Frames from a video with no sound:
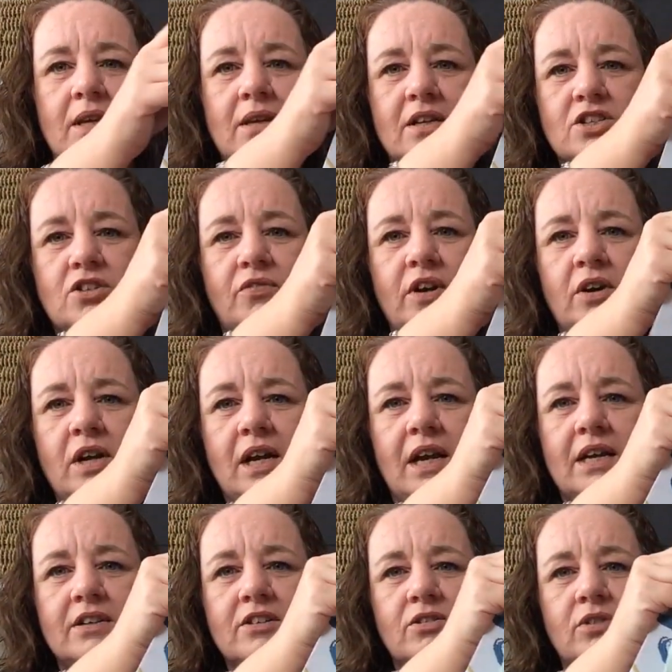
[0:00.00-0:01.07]
it's a very
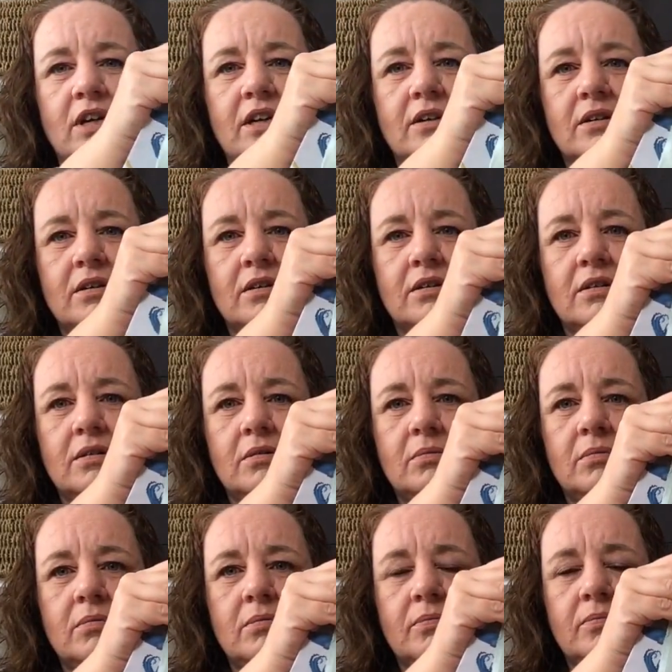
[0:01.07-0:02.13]
light green.
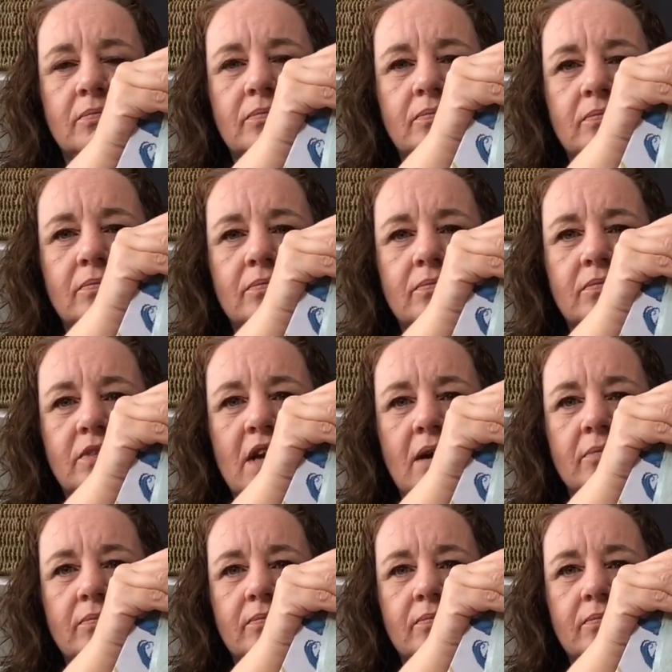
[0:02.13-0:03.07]
Yeah.